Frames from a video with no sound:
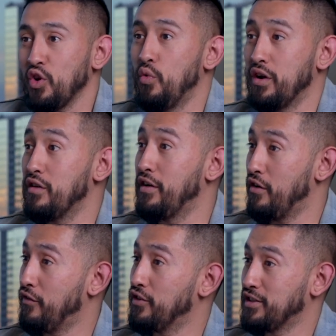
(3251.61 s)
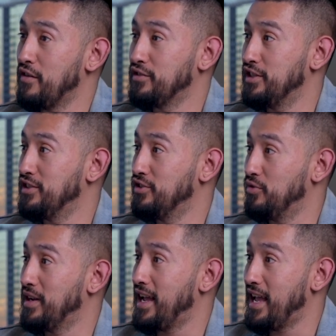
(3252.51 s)
One of the very first conversations
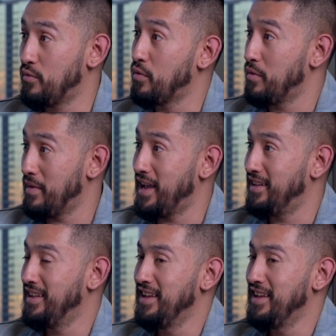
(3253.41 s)
you and I had when we met,